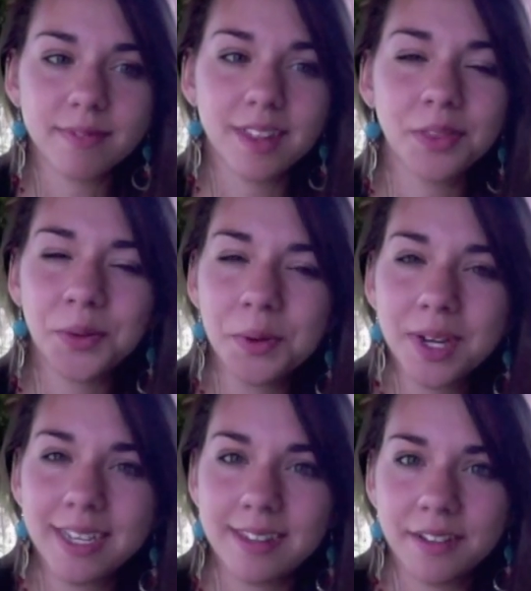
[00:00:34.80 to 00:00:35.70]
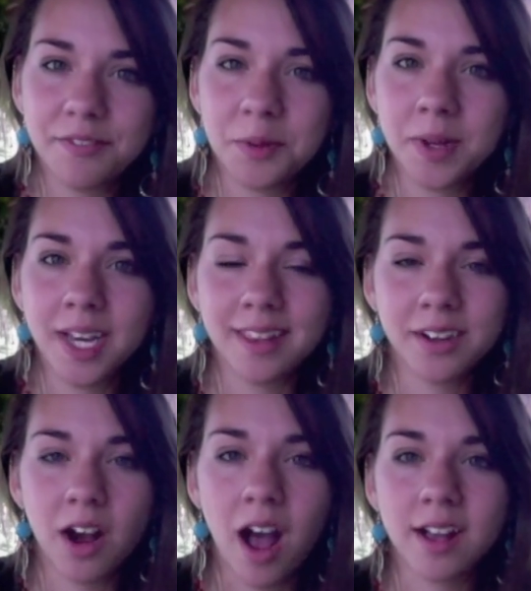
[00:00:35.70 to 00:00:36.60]
and learning what He did for me on the
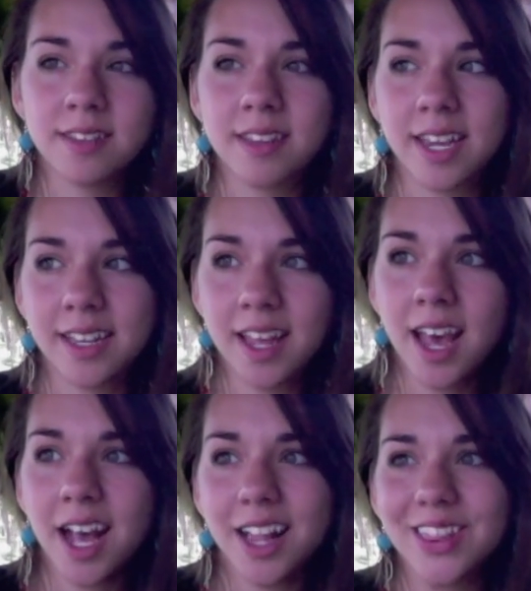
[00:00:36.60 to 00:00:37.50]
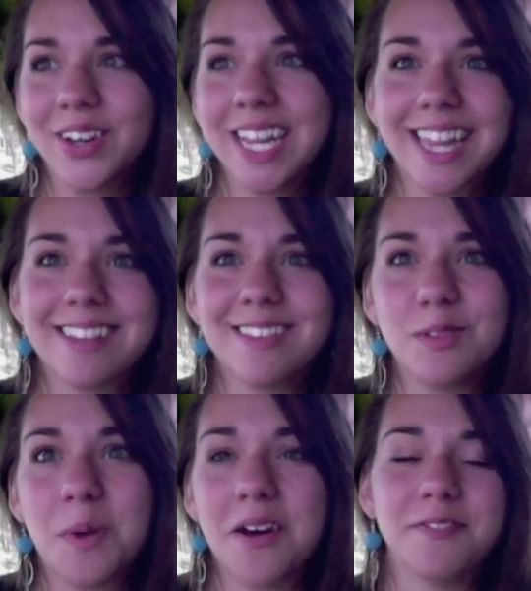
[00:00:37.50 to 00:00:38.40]
cross and learning
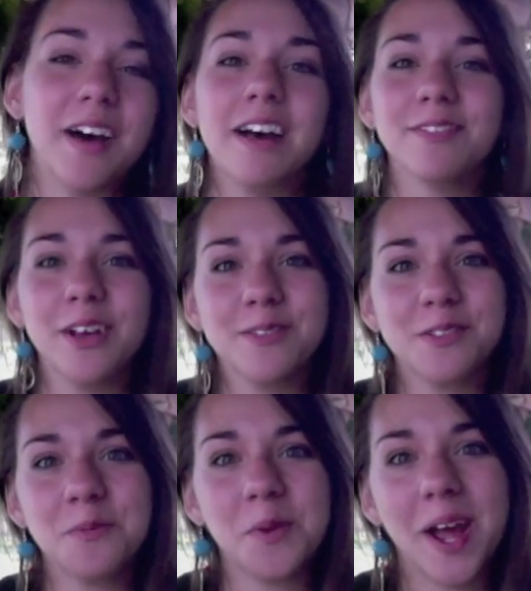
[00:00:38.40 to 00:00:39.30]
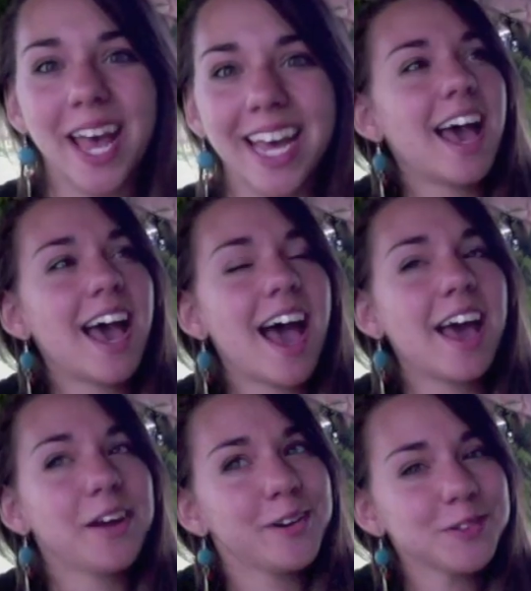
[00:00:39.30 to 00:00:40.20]
lessons about 5 loaves of bread.
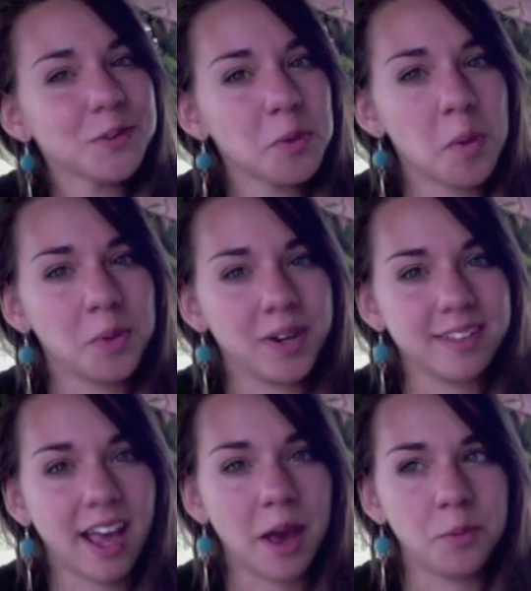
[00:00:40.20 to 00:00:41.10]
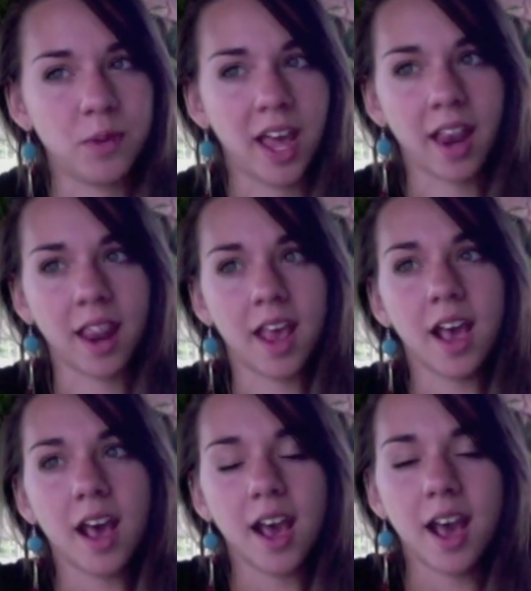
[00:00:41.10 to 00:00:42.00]
I also remember a time when
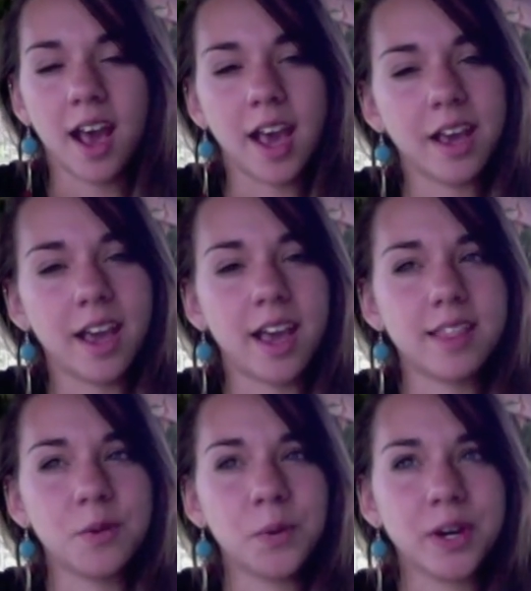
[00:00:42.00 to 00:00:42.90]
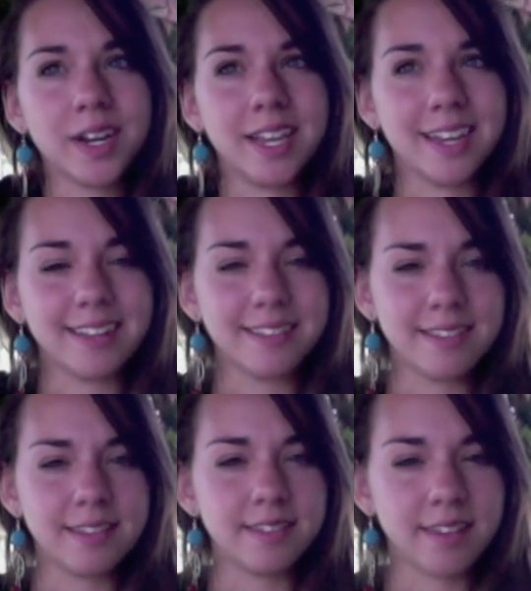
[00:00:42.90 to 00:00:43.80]
the word
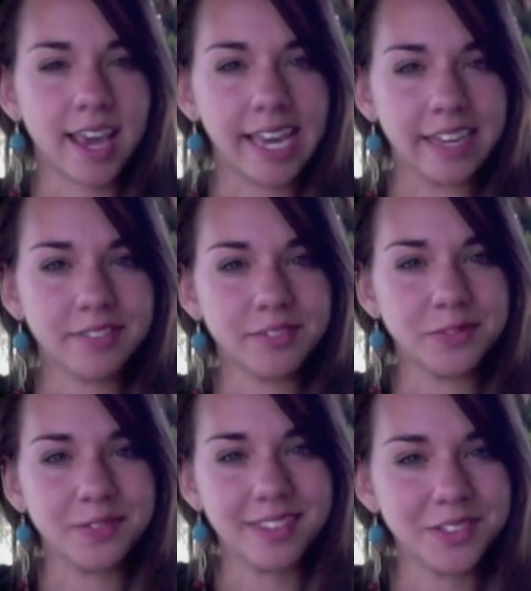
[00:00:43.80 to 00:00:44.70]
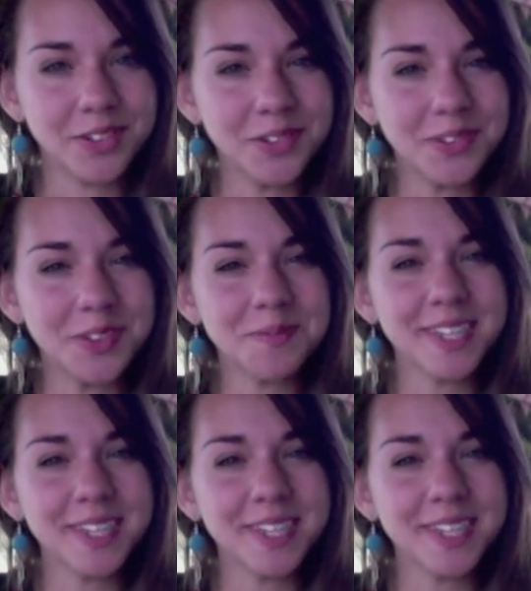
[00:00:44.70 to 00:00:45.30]
saved was introduced to